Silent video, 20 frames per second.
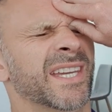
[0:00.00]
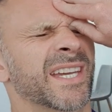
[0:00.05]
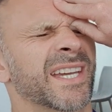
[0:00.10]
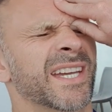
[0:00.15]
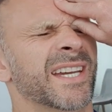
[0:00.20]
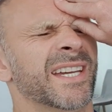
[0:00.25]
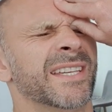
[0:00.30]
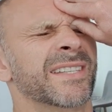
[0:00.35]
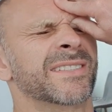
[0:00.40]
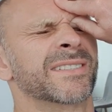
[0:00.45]

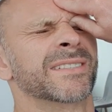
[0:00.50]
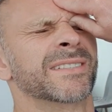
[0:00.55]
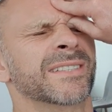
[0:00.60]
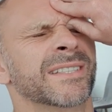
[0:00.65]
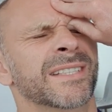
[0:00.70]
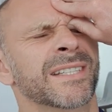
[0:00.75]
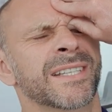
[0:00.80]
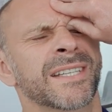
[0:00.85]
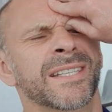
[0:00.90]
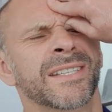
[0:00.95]
Yeah,
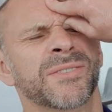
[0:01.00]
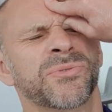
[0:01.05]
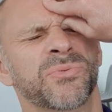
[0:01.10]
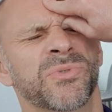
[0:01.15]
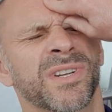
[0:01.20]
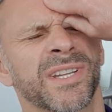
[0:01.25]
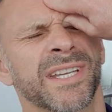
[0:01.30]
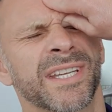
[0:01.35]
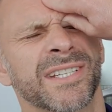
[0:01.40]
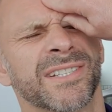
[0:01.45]
it's
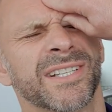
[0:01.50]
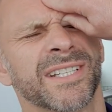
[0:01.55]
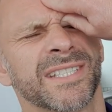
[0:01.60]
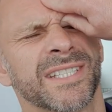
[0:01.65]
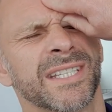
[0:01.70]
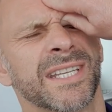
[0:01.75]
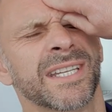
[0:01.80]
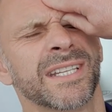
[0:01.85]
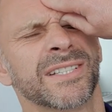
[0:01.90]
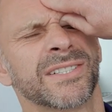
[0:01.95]
really
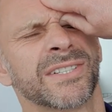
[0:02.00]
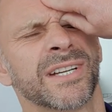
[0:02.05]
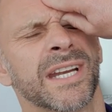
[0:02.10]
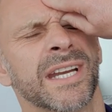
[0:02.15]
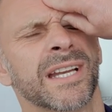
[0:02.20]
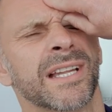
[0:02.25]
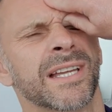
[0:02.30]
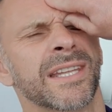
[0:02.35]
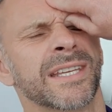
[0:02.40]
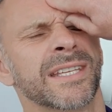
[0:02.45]
interesting getting
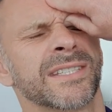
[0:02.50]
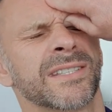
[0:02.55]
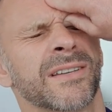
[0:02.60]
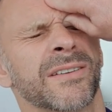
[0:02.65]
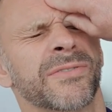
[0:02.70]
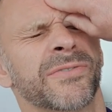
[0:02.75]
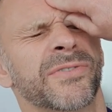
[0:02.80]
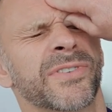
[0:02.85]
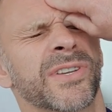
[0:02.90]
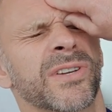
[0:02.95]
treated like this.
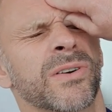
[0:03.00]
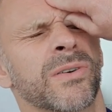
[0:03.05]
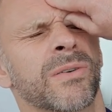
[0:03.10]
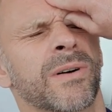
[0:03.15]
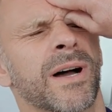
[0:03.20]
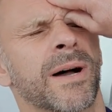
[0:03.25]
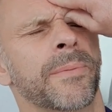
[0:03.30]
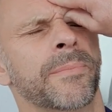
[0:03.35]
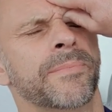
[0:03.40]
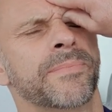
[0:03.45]
I
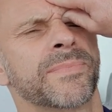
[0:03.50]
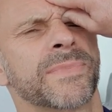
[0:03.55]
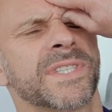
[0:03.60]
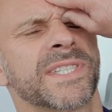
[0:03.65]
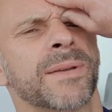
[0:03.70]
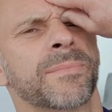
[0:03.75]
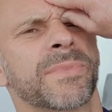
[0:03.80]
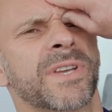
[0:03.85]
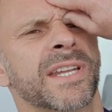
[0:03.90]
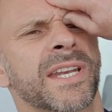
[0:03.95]
feel
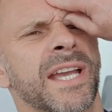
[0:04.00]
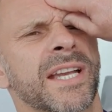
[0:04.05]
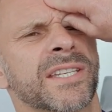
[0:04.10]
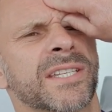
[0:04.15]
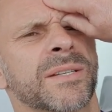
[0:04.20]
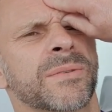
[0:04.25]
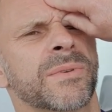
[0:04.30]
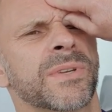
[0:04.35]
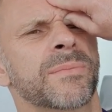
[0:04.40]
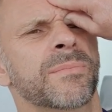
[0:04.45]
some
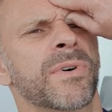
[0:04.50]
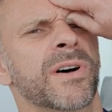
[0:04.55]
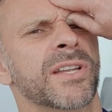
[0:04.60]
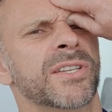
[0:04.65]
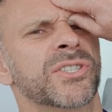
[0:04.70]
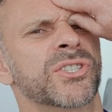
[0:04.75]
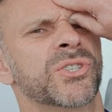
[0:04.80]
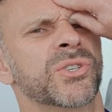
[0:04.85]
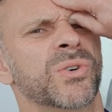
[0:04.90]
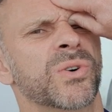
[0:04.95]
connection with my
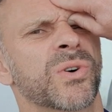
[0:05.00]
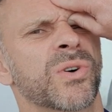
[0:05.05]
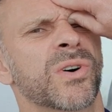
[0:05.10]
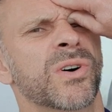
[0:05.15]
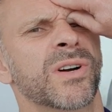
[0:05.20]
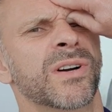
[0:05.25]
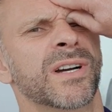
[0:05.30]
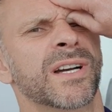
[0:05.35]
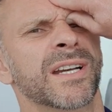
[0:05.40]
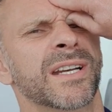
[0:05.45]

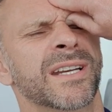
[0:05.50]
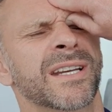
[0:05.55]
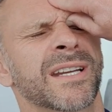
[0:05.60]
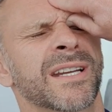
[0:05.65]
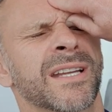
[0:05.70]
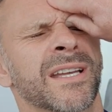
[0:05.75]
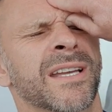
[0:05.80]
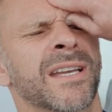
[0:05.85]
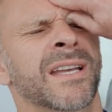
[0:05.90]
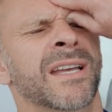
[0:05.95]
jaw and
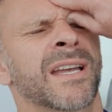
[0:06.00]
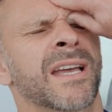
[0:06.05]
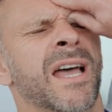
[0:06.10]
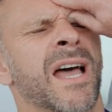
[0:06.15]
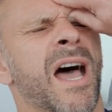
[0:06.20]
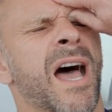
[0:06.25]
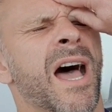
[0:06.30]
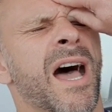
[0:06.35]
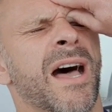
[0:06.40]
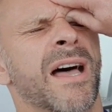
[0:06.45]

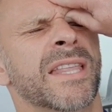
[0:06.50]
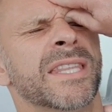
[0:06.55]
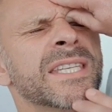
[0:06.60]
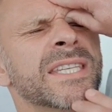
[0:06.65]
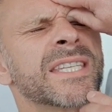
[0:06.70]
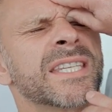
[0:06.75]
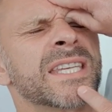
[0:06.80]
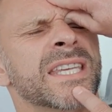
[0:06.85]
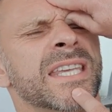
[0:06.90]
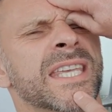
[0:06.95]

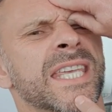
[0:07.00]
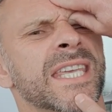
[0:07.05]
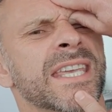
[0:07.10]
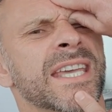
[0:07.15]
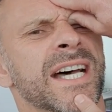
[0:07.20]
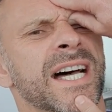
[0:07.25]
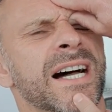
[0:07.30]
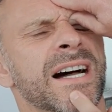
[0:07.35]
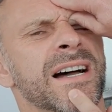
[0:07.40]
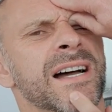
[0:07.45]
just
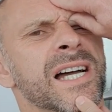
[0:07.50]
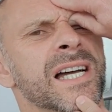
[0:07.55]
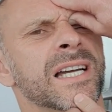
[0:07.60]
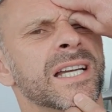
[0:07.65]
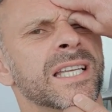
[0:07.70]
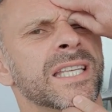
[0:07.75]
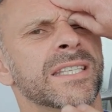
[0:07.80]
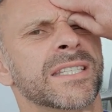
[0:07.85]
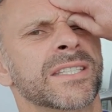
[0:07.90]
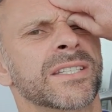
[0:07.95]
here.
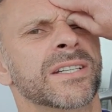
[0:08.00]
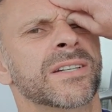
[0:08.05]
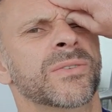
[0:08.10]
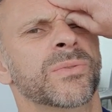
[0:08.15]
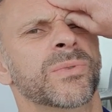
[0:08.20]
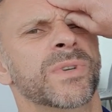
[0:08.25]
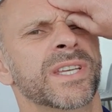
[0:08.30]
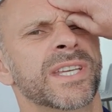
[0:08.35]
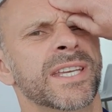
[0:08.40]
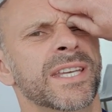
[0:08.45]
Yep. It's sort
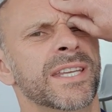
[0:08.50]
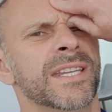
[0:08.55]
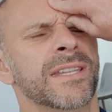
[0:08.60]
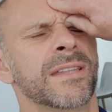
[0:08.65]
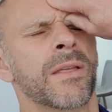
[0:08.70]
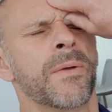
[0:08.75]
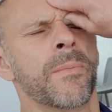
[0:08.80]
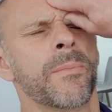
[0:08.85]
of weird.